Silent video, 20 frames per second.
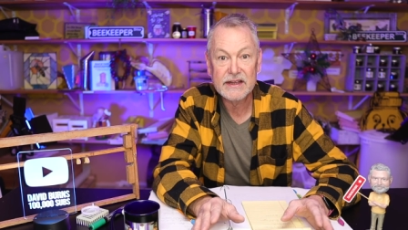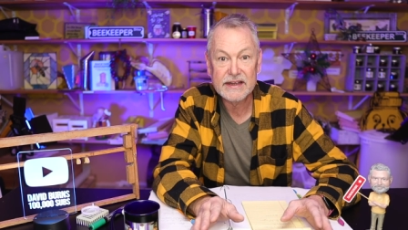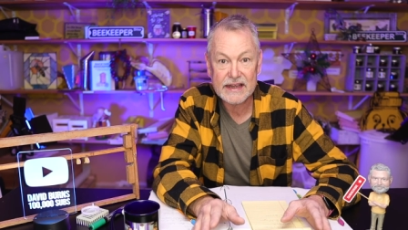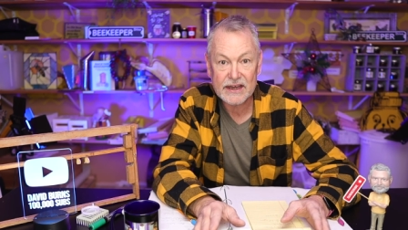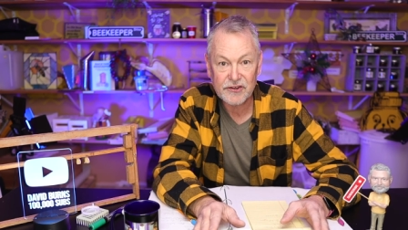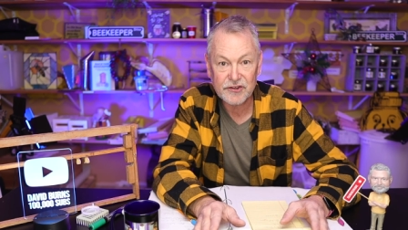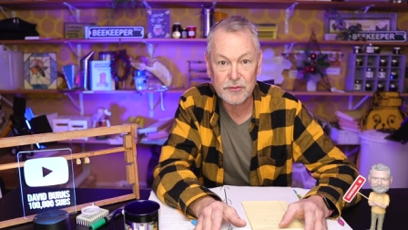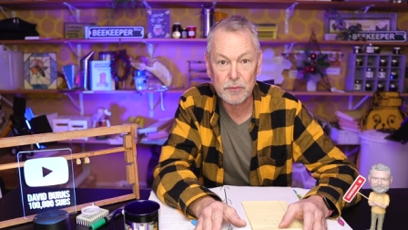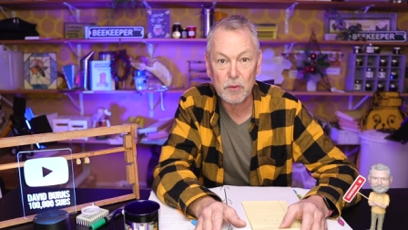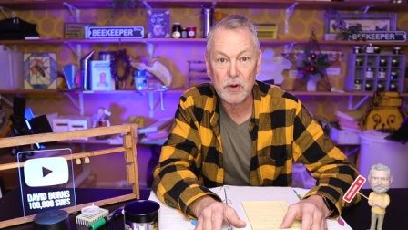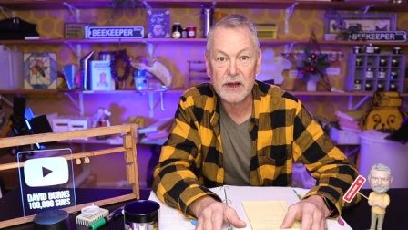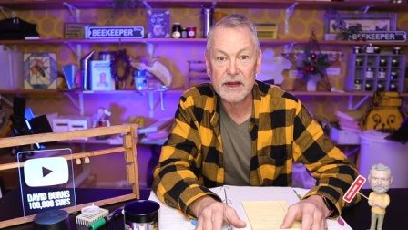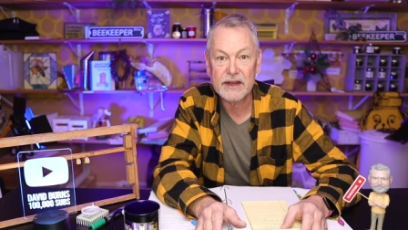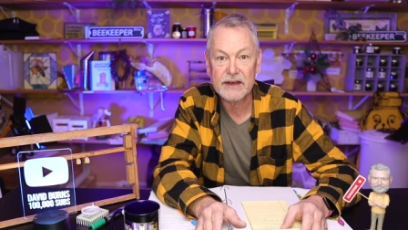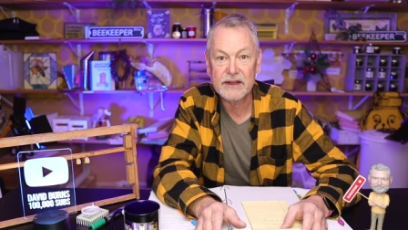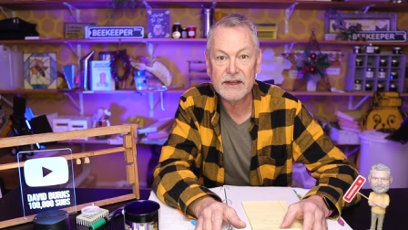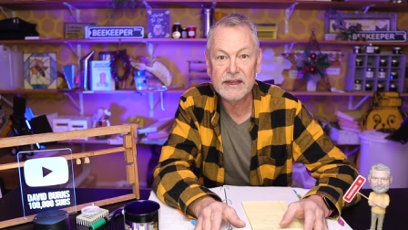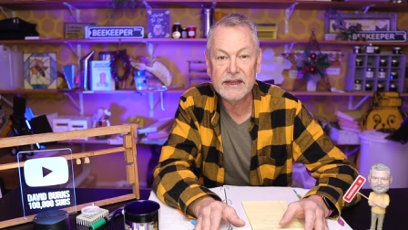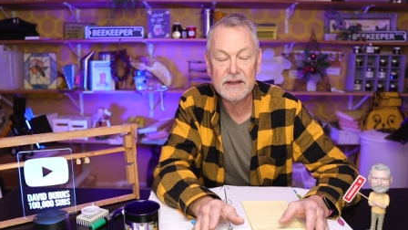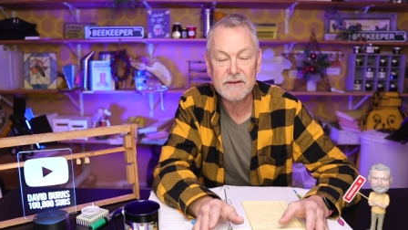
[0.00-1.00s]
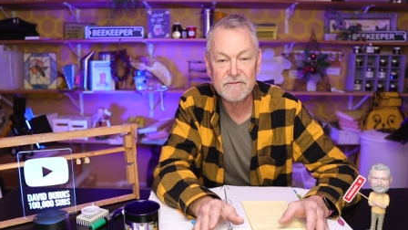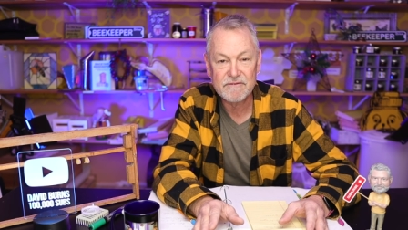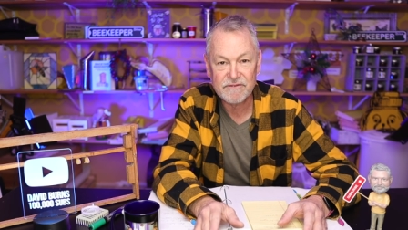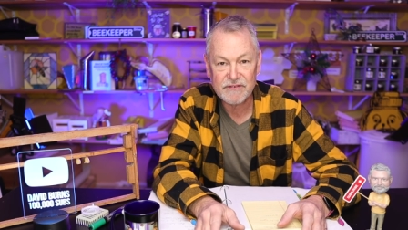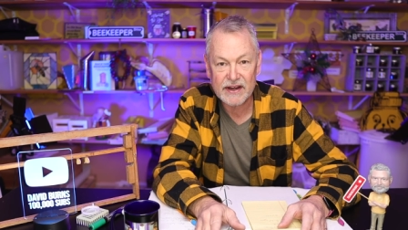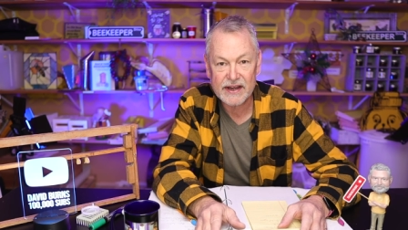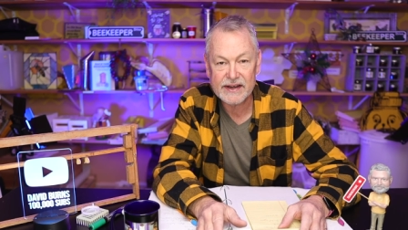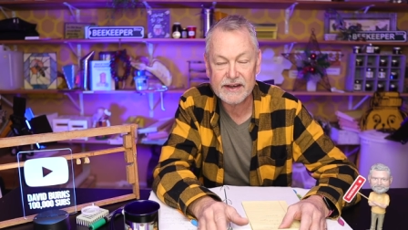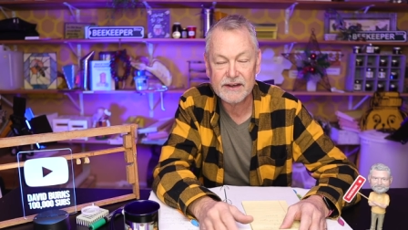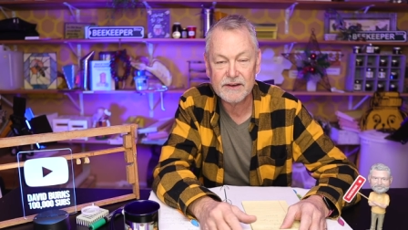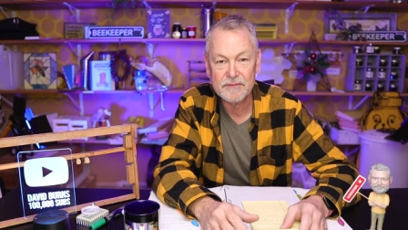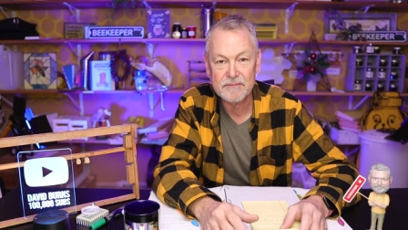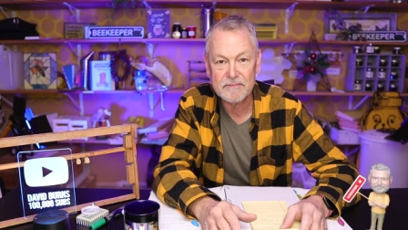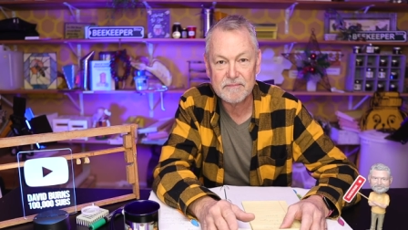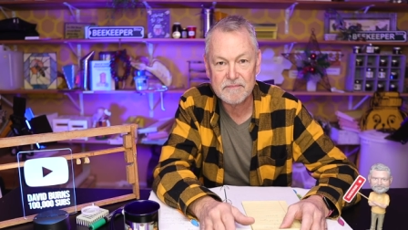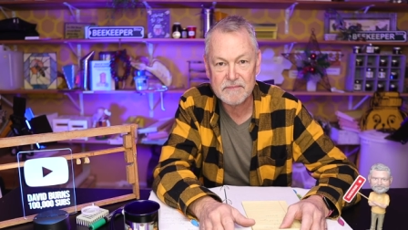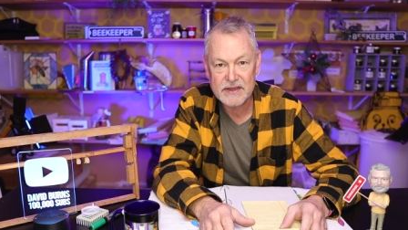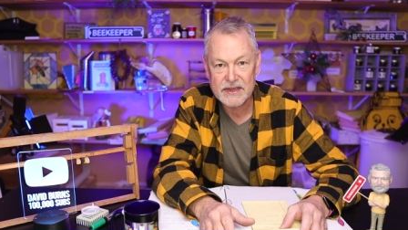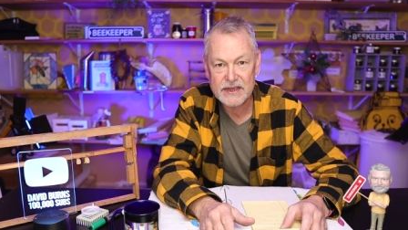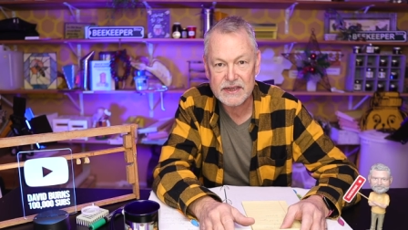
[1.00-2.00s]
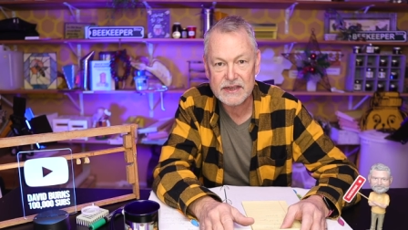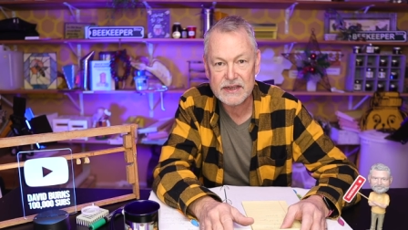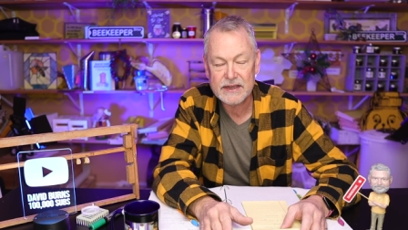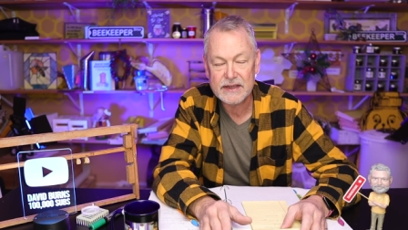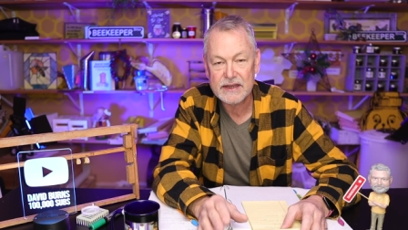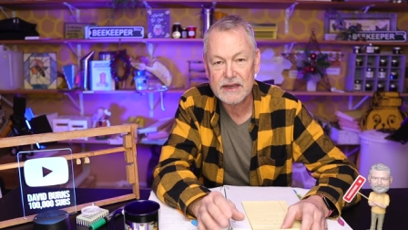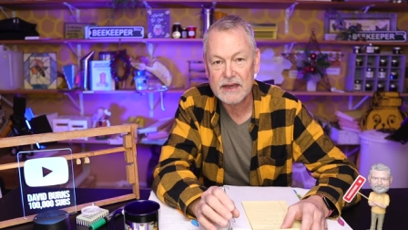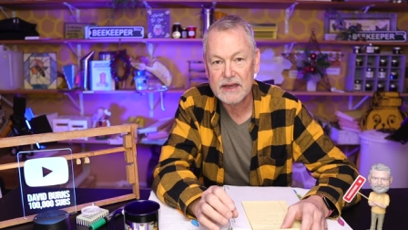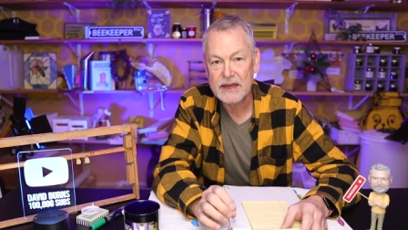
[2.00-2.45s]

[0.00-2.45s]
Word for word: Guess what? He invited me